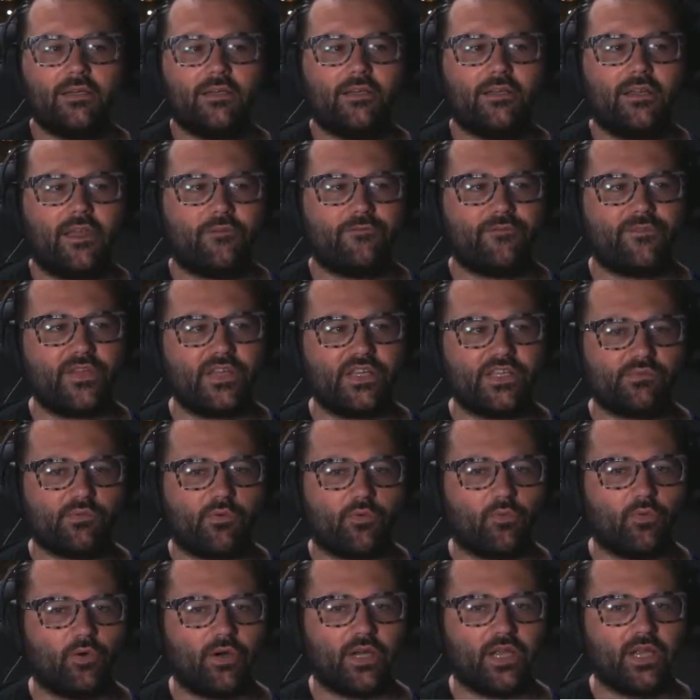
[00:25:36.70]
if things weren't
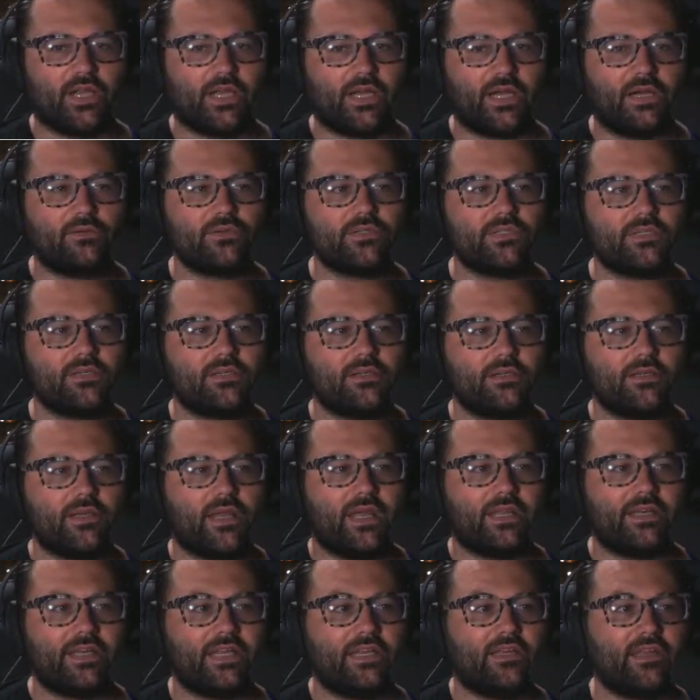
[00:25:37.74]
working out,
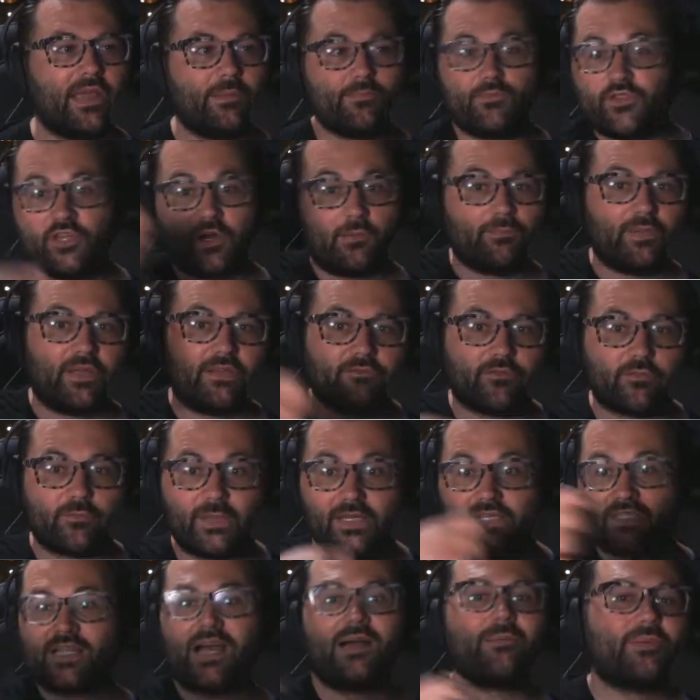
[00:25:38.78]
and he kept jumping from
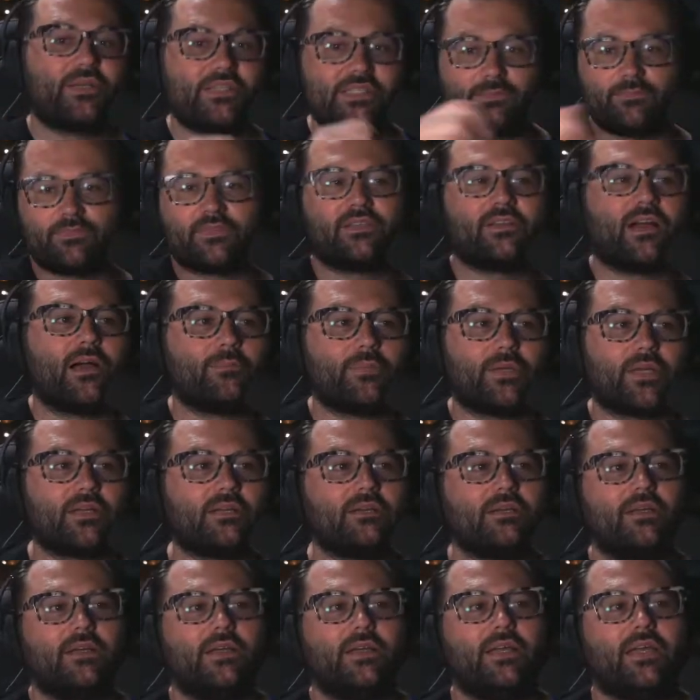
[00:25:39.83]
like topic to topic,
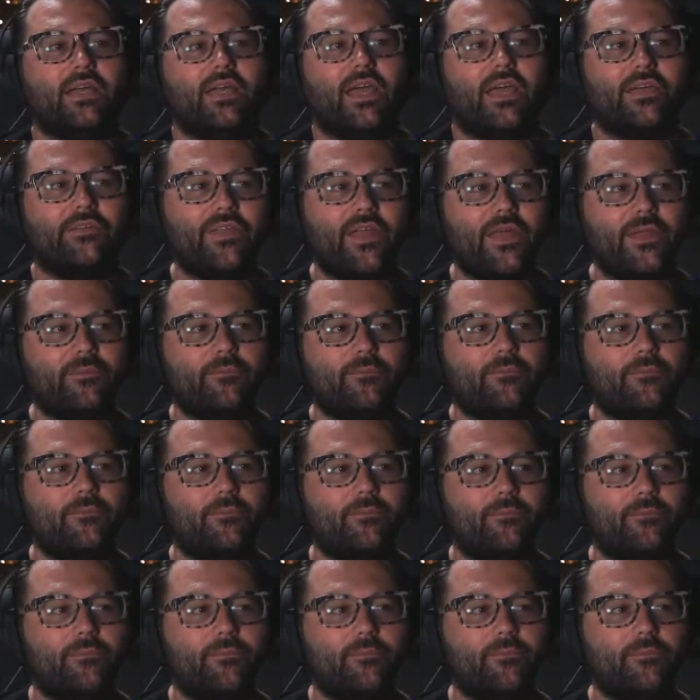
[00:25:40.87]
and then
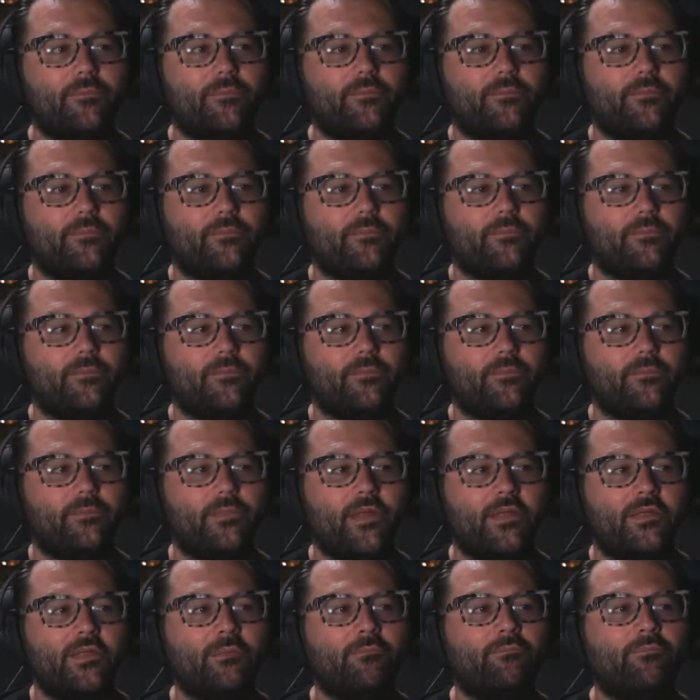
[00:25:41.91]

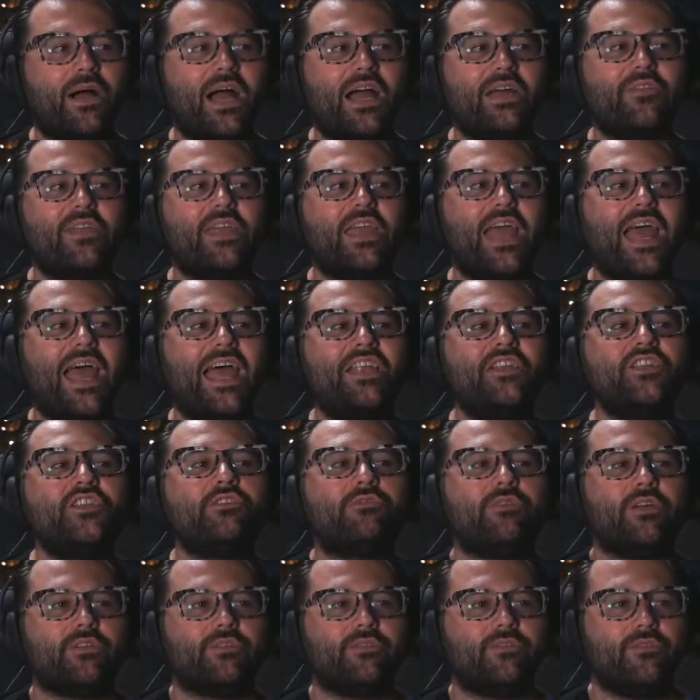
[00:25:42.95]
by the end of
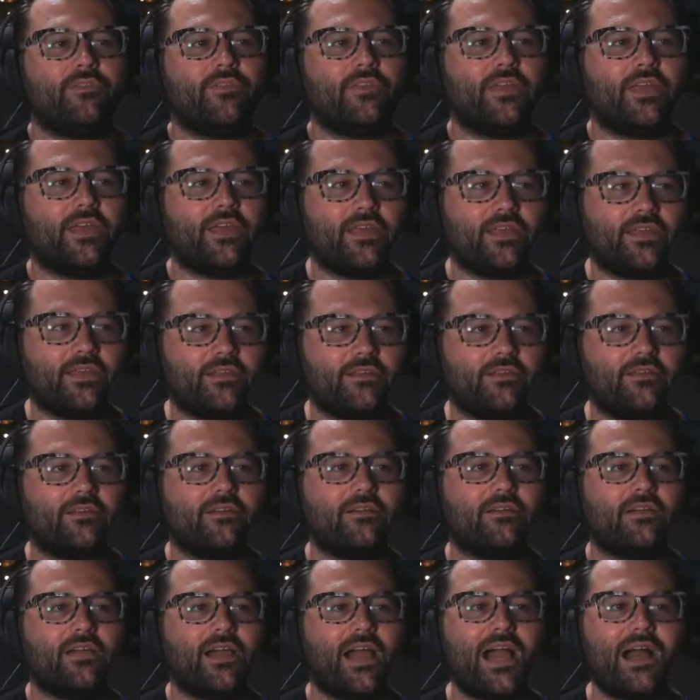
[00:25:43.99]
it, they
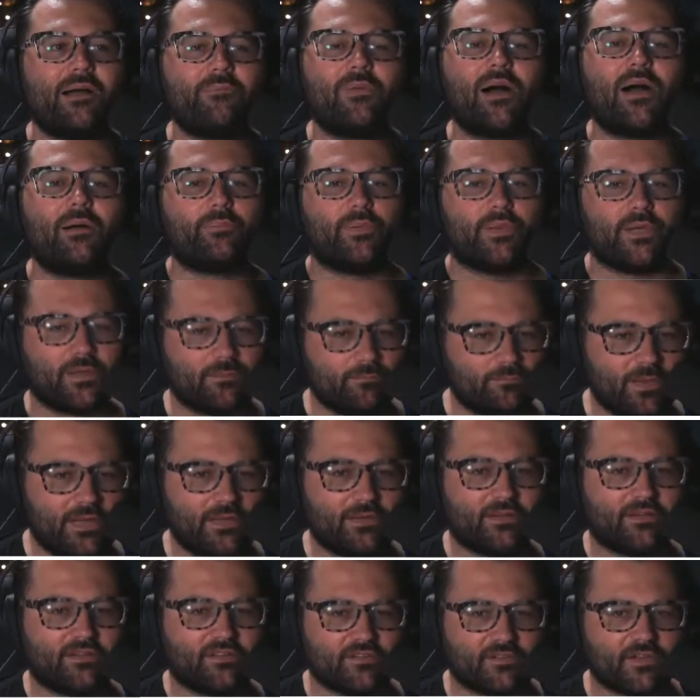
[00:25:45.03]
come up and
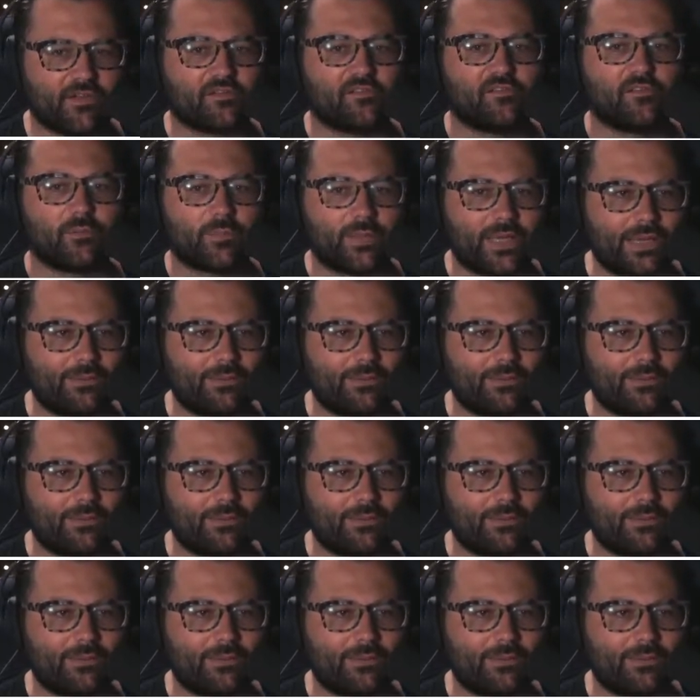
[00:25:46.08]
it starts to become